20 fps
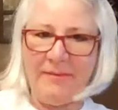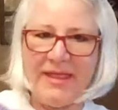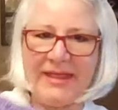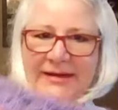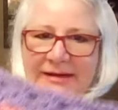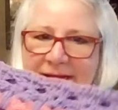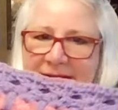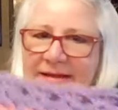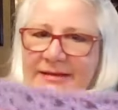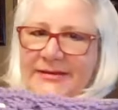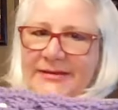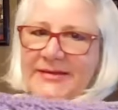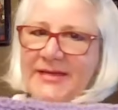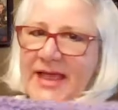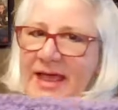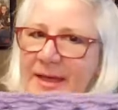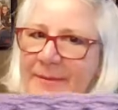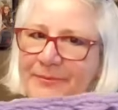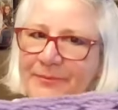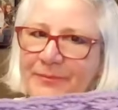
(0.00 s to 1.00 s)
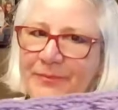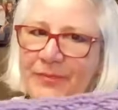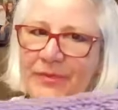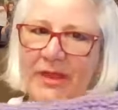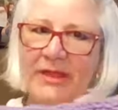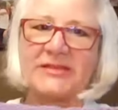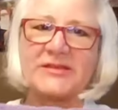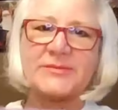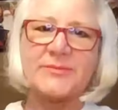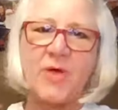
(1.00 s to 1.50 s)
made it a
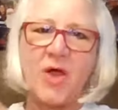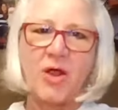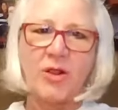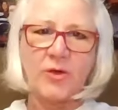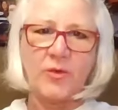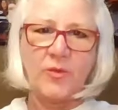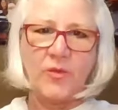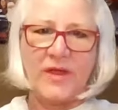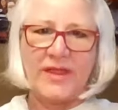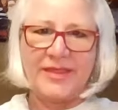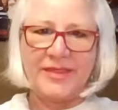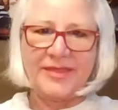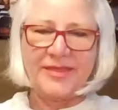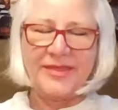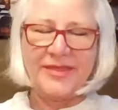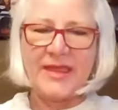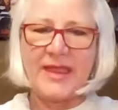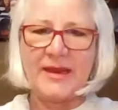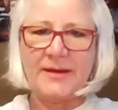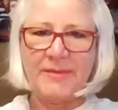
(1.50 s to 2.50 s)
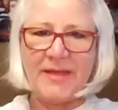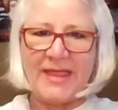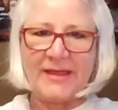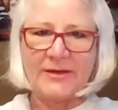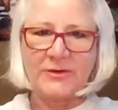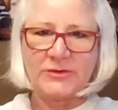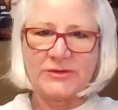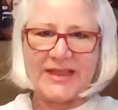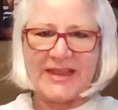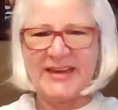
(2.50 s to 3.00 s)
smaller width than Bag
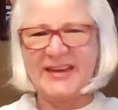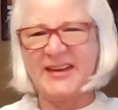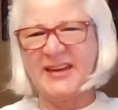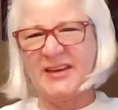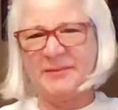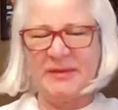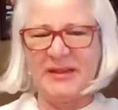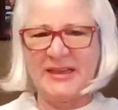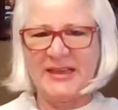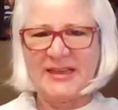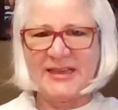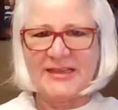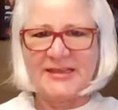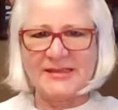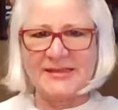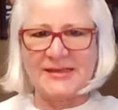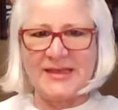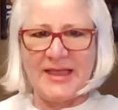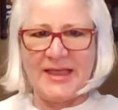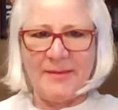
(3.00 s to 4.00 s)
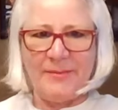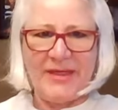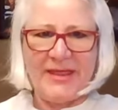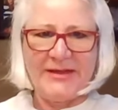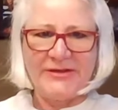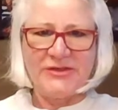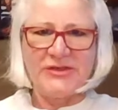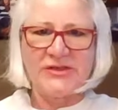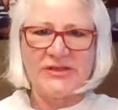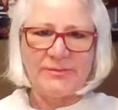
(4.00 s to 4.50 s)
O'Day did because
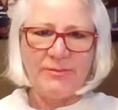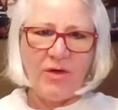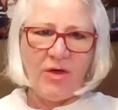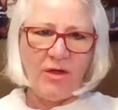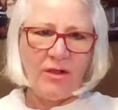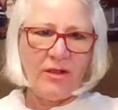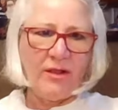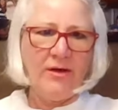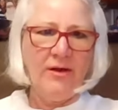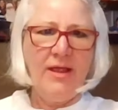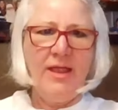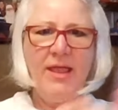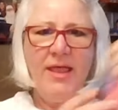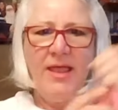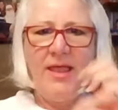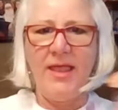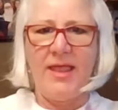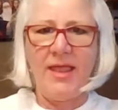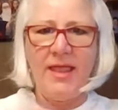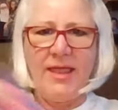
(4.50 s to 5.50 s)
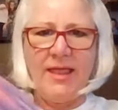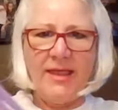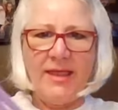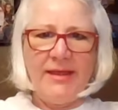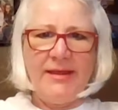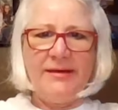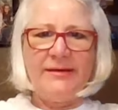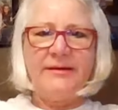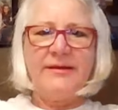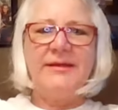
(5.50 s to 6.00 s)
Paige is smaller.
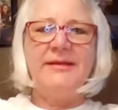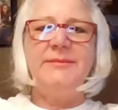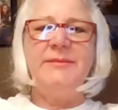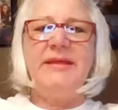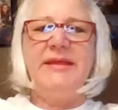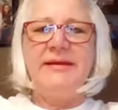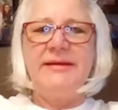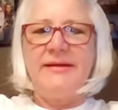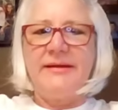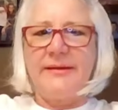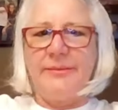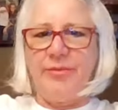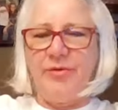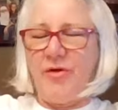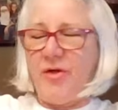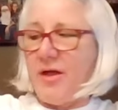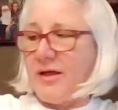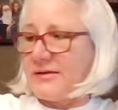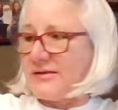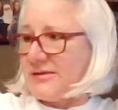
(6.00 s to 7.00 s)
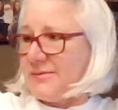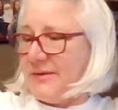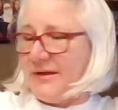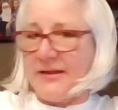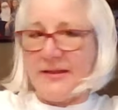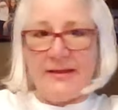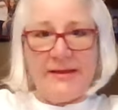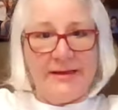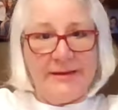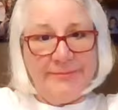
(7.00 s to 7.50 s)
And I made it
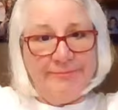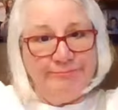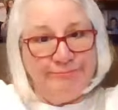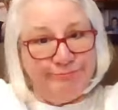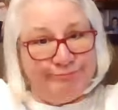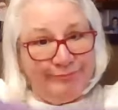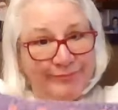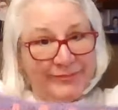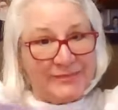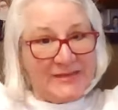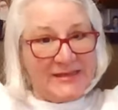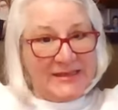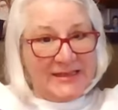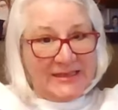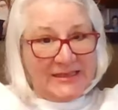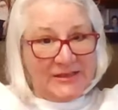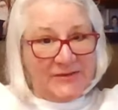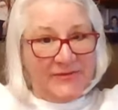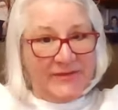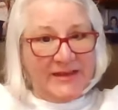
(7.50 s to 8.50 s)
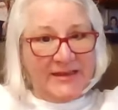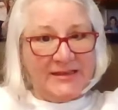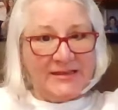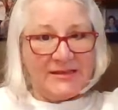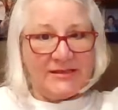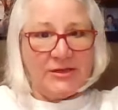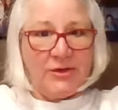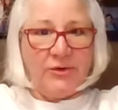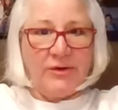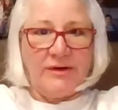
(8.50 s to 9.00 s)
approximately 6 feet,
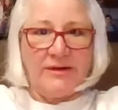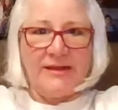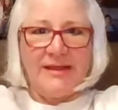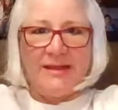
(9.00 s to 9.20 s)
so it'll